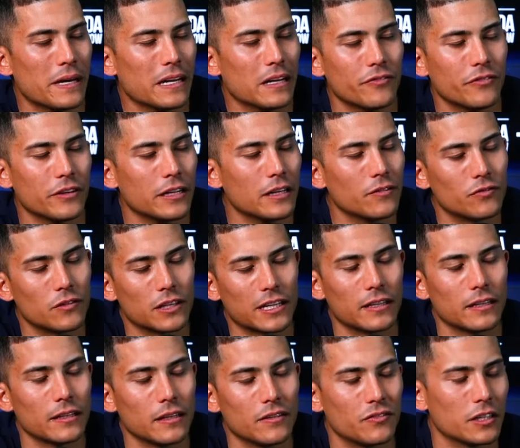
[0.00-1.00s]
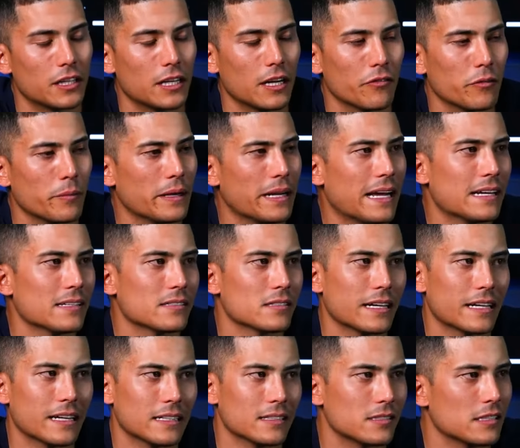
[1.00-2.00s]
benefit if the if the government has
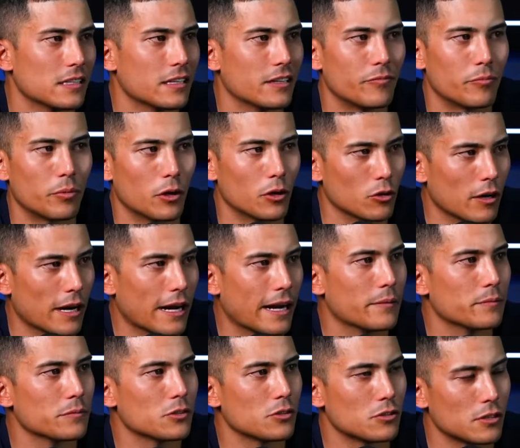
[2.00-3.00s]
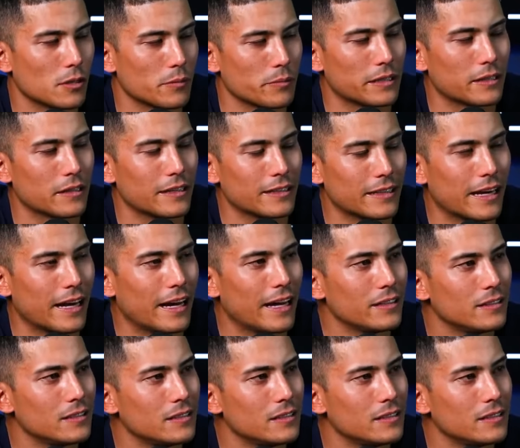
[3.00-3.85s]
like incentive programs or something like that.